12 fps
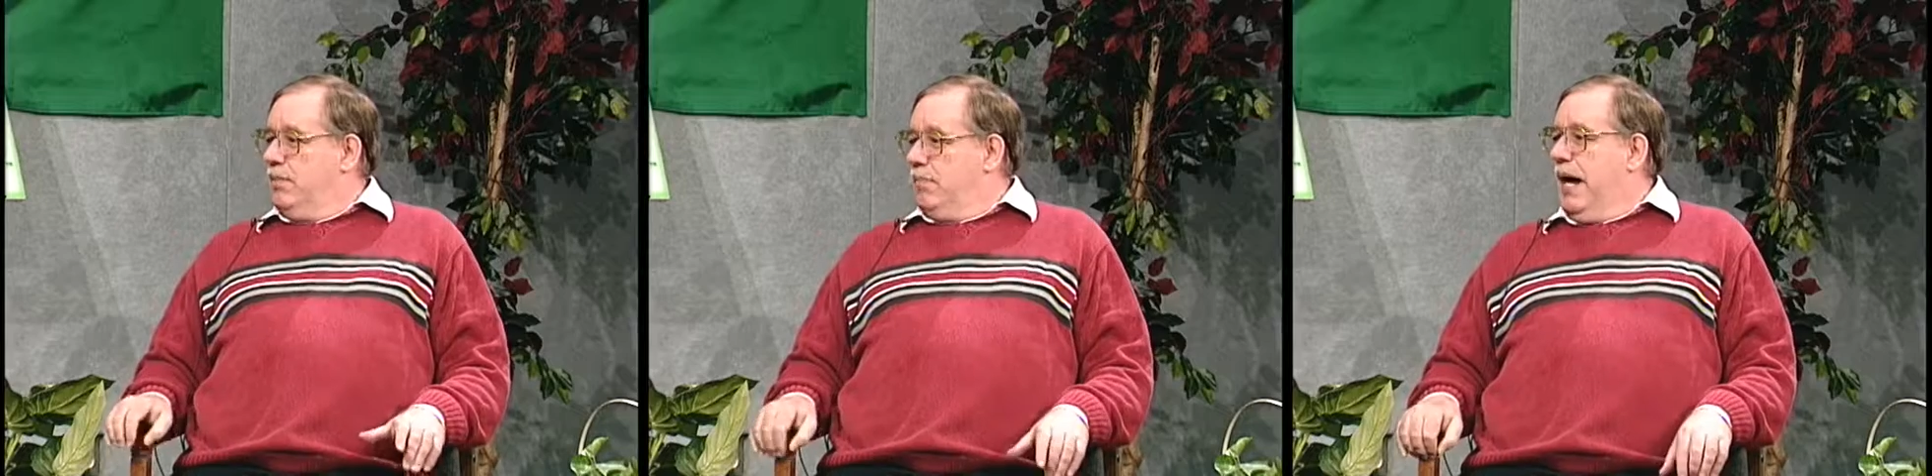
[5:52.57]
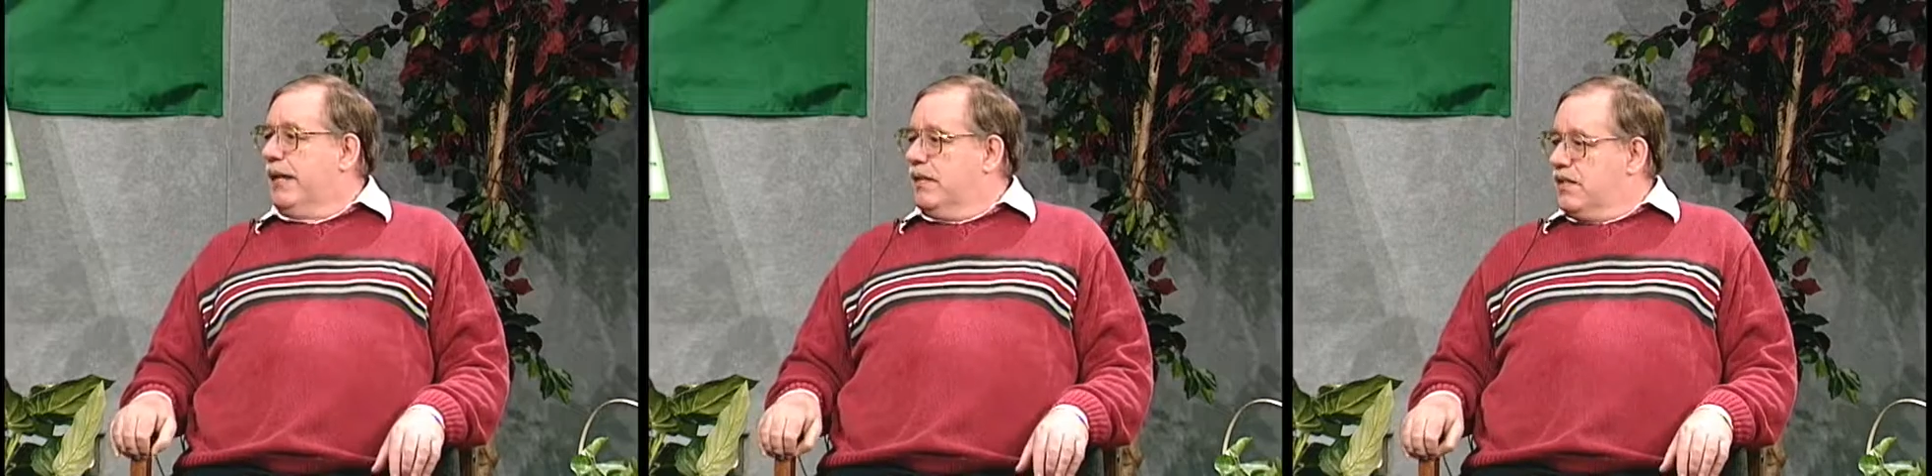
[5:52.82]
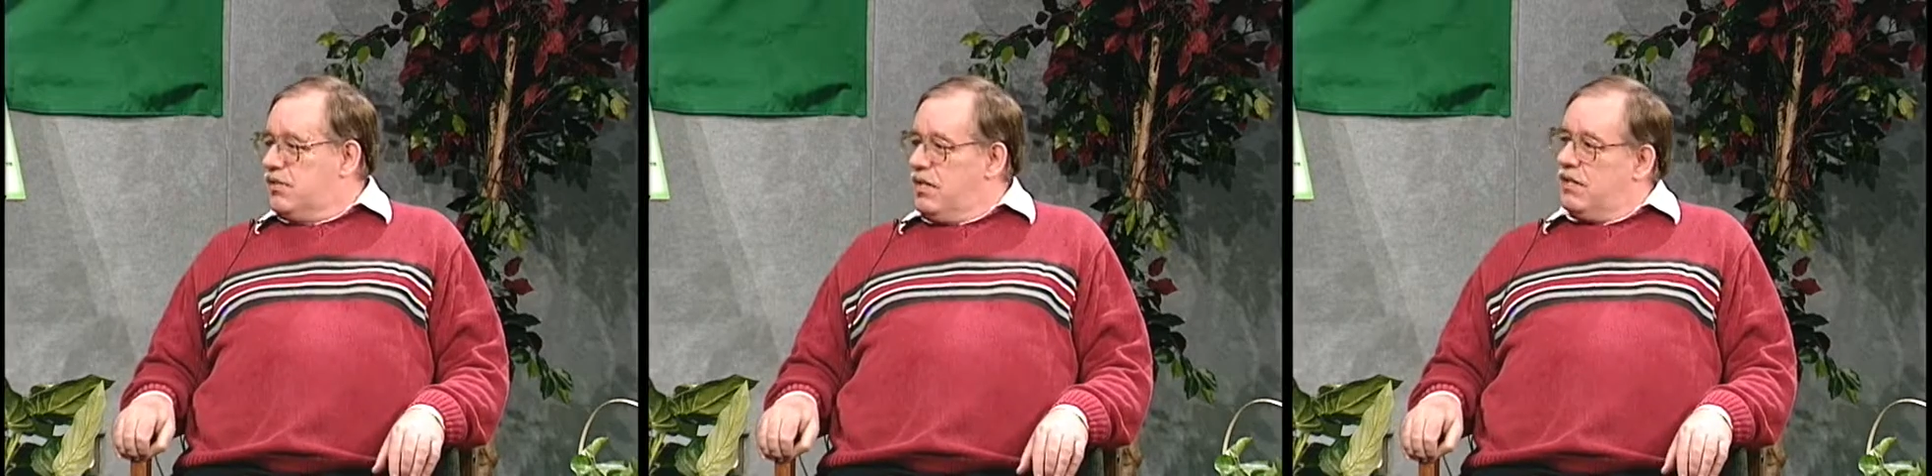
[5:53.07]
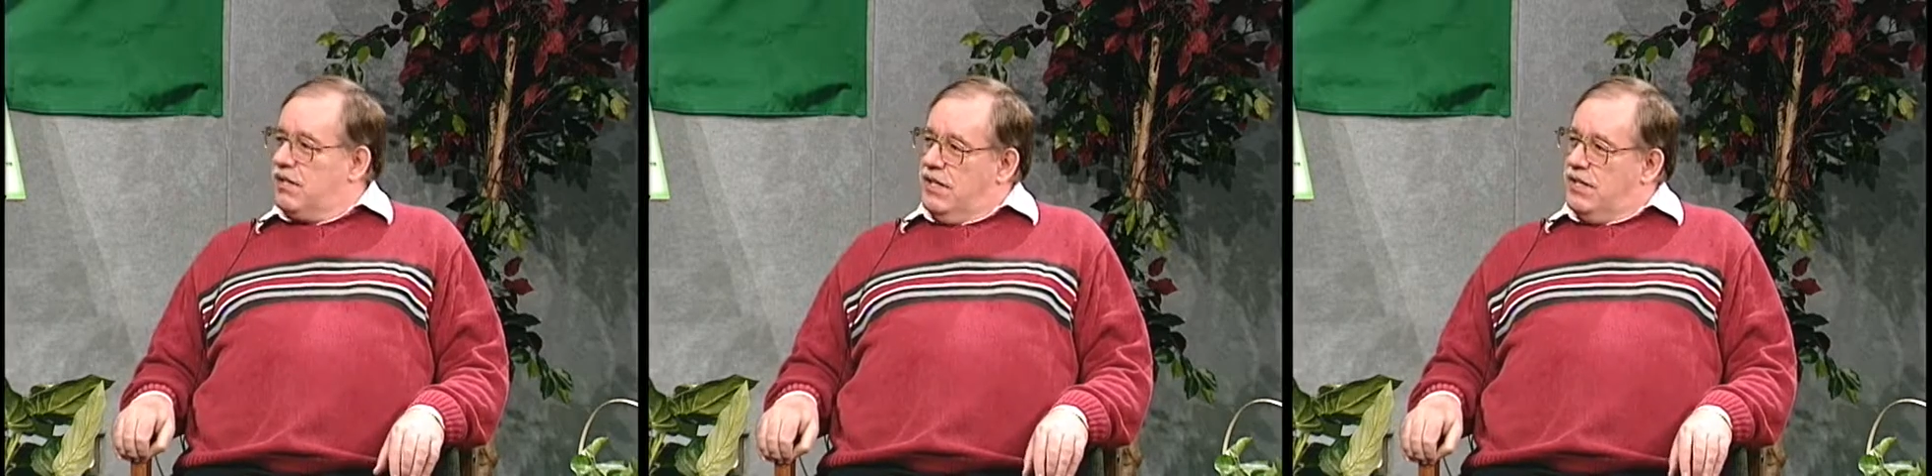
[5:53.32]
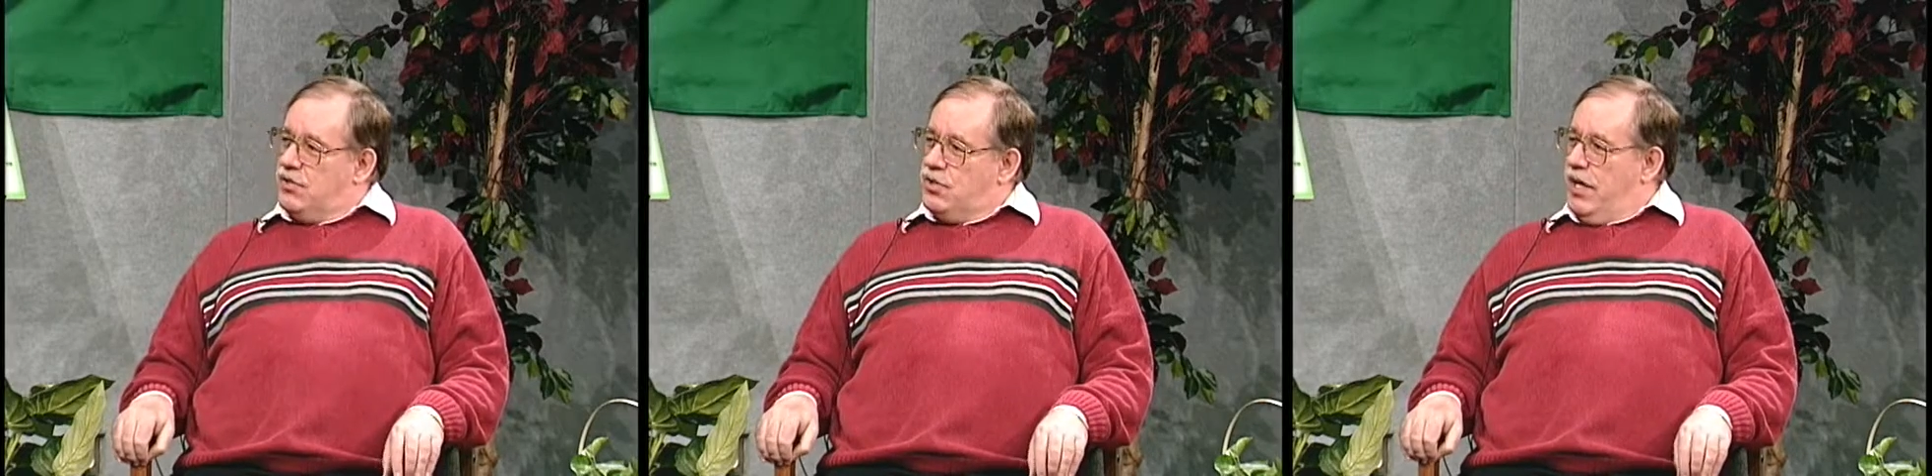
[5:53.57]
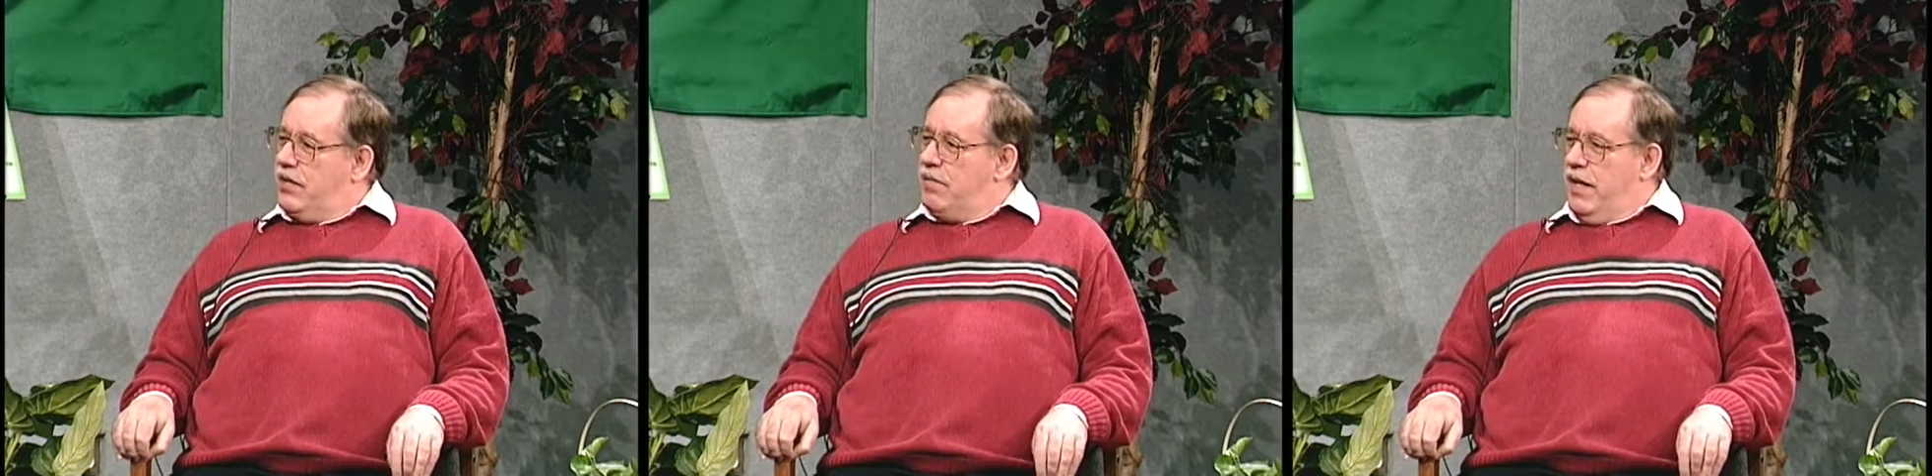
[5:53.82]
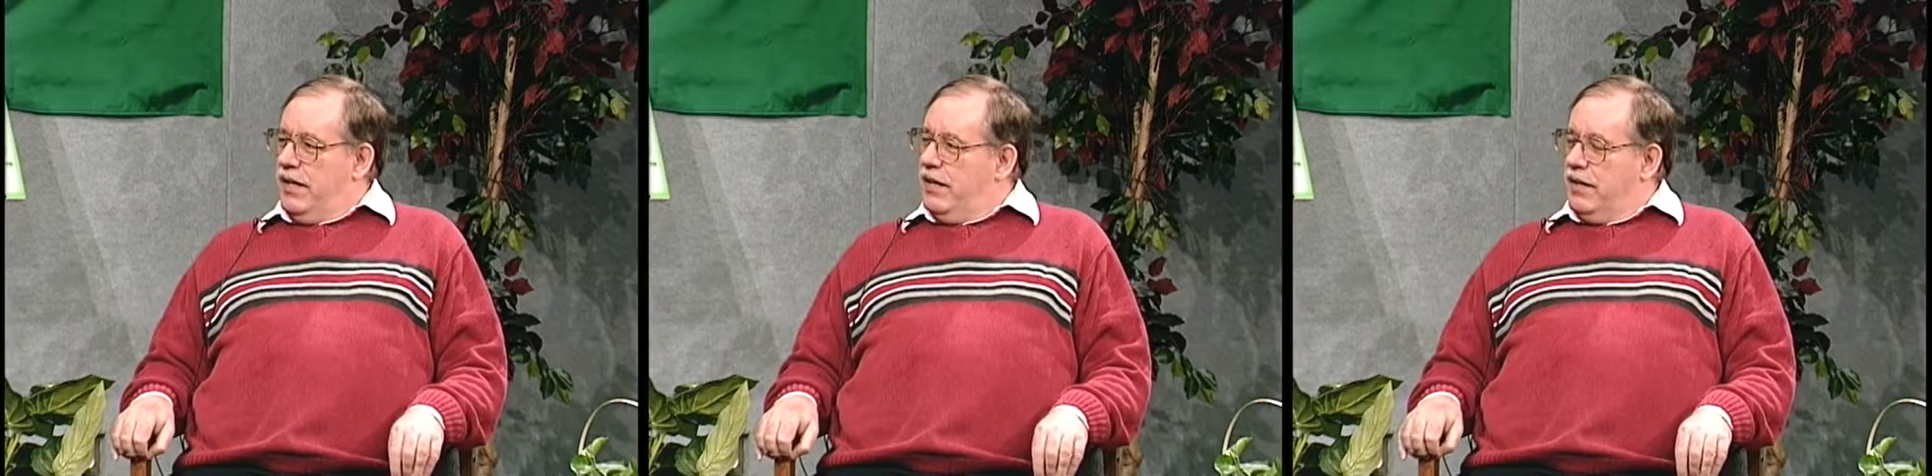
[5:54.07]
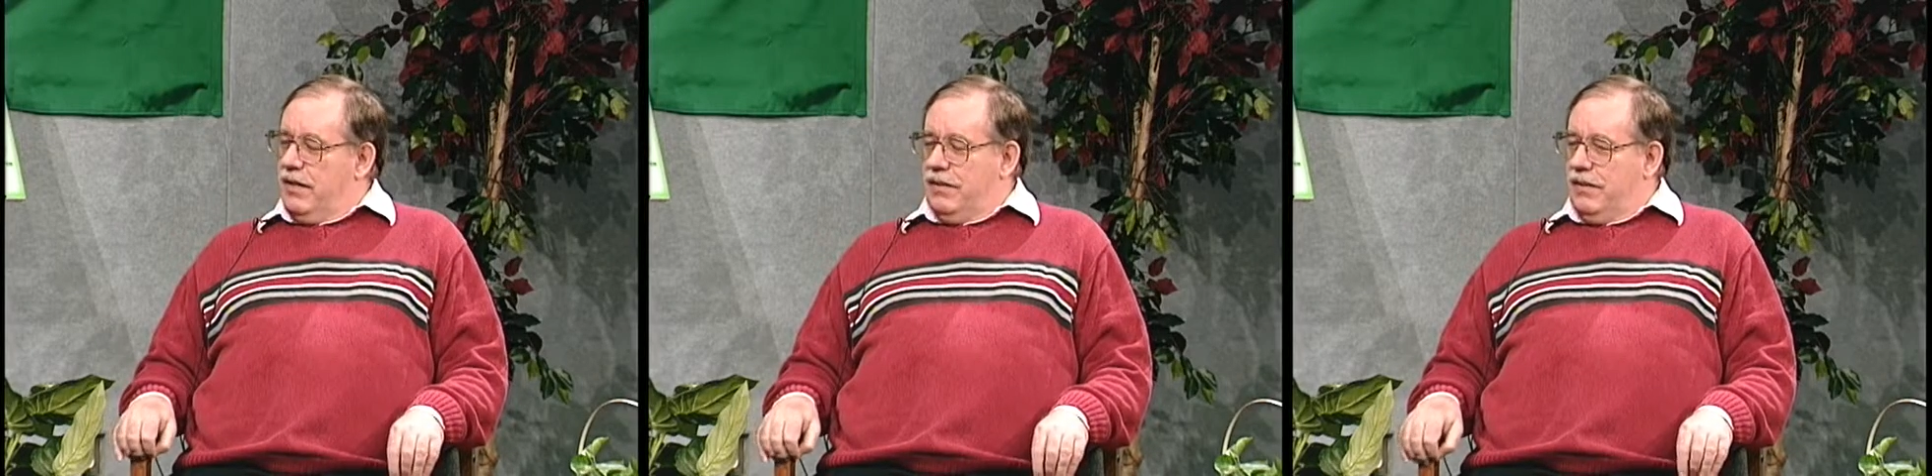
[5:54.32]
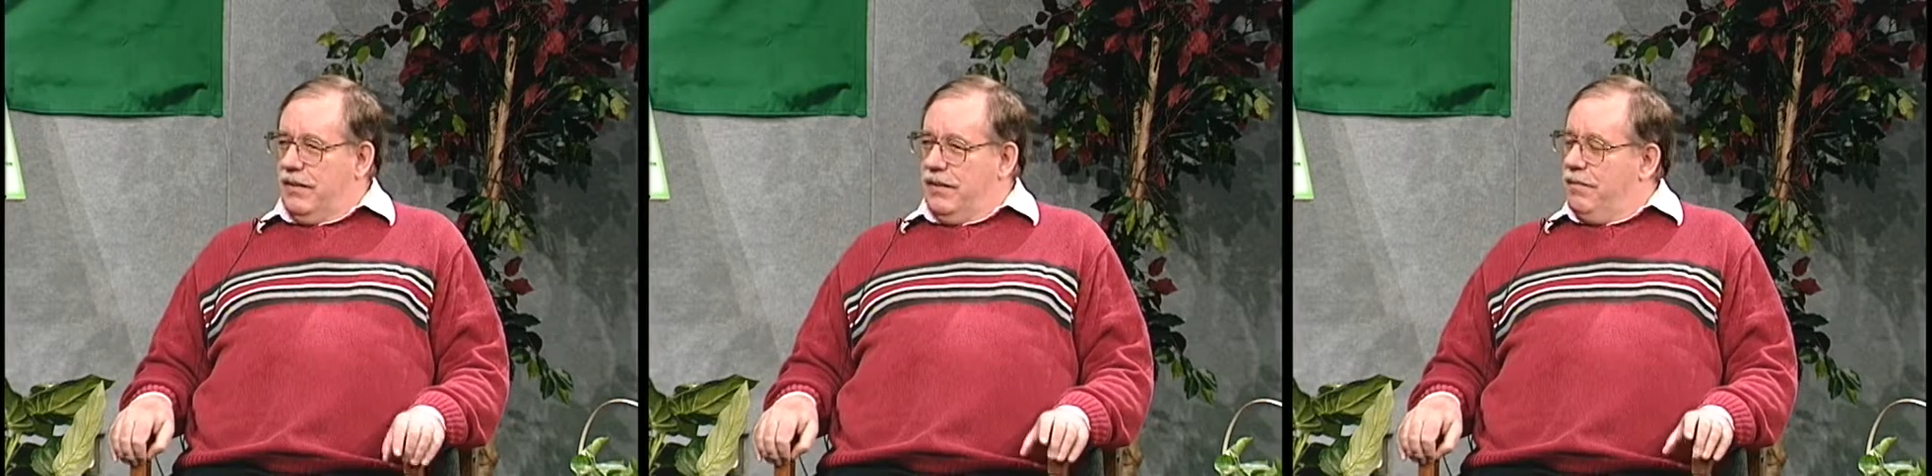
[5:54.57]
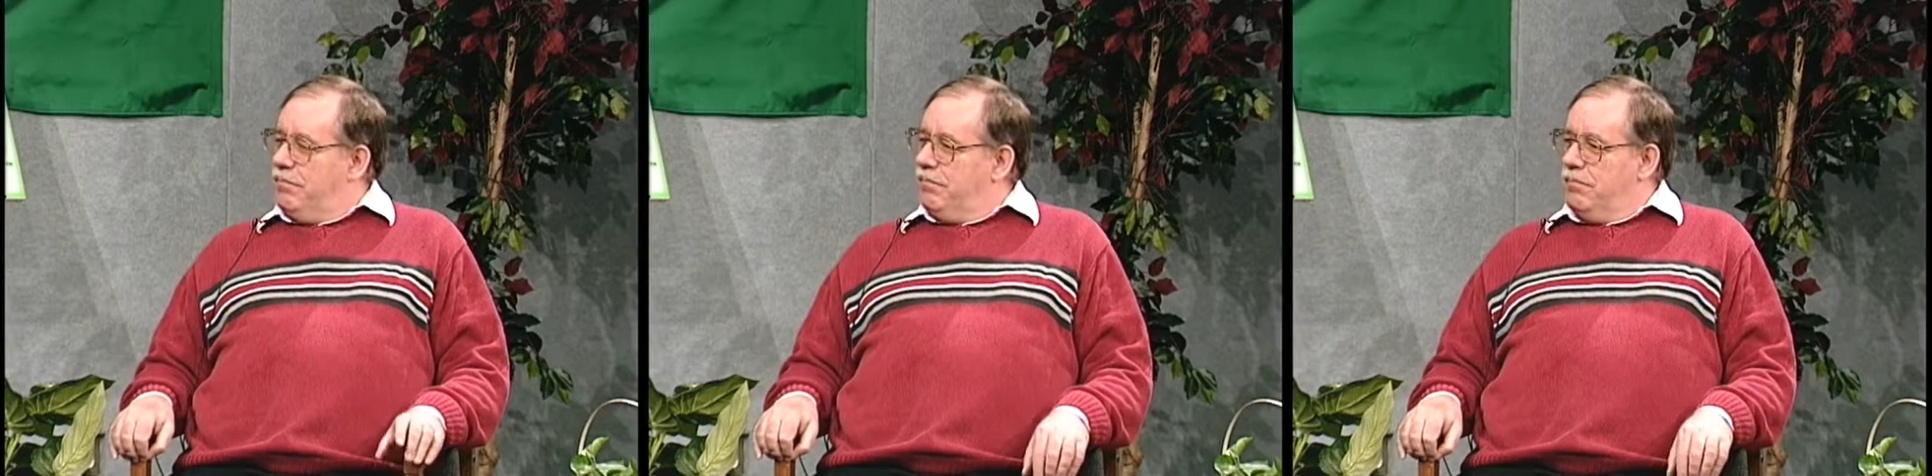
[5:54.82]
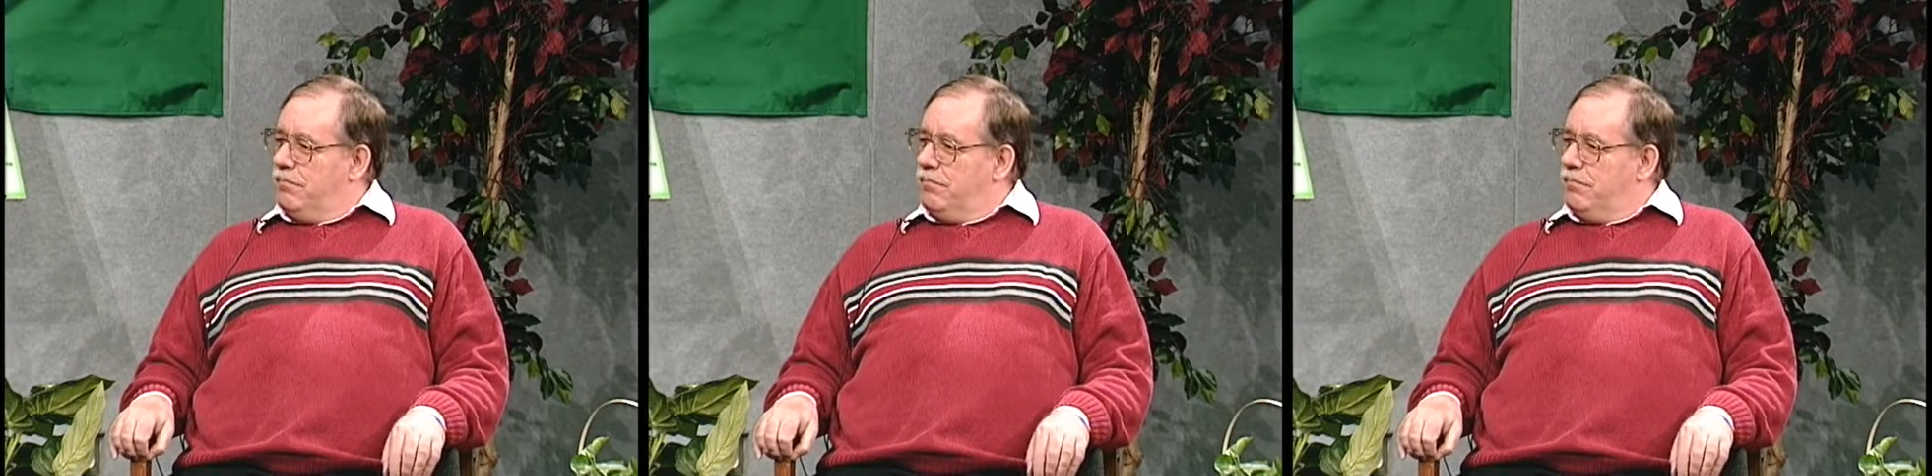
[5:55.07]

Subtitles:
back in the 60s generated a